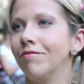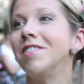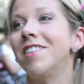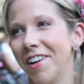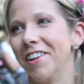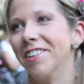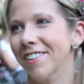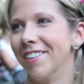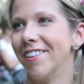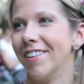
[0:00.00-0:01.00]
Single.
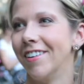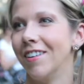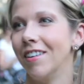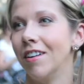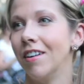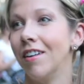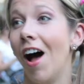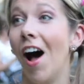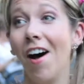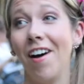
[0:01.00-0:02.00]

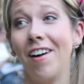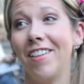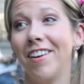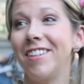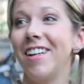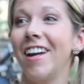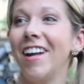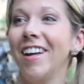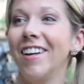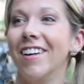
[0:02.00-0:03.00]
Ah, they're dating.